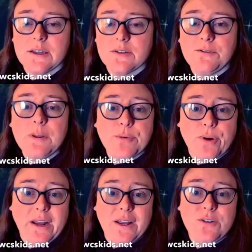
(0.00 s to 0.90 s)

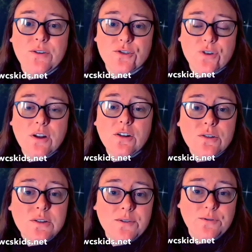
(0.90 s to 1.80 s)
Flipgrid. If you struggled
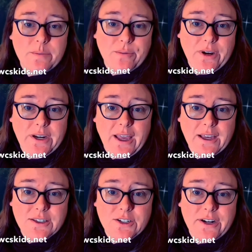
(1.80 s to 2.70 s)
using Flipgrid
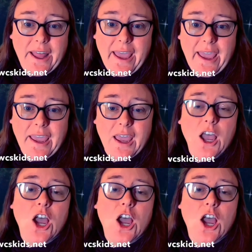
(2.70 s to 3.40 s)
yesterday,